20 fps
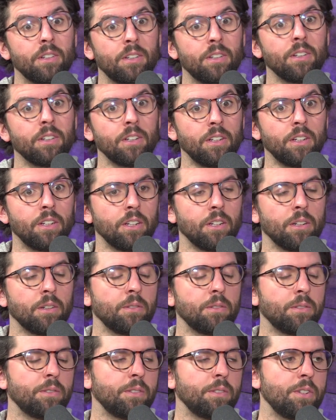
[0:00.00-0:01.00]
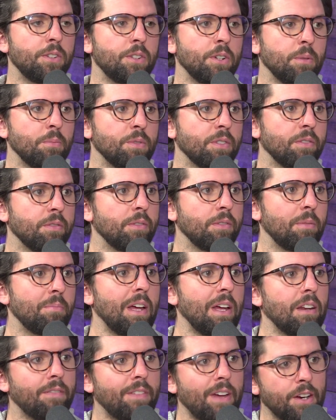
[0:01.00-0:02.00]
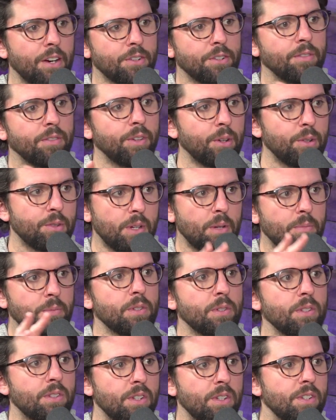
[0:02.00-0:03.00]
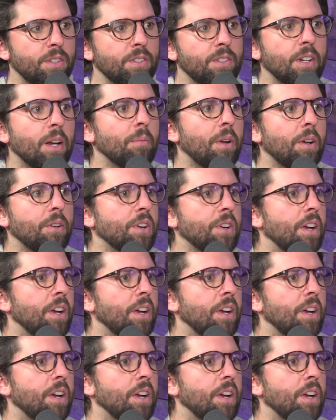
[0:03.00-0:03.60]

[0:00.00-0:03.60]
You know, in terms of the manufacture of other substances. And I'm not trying to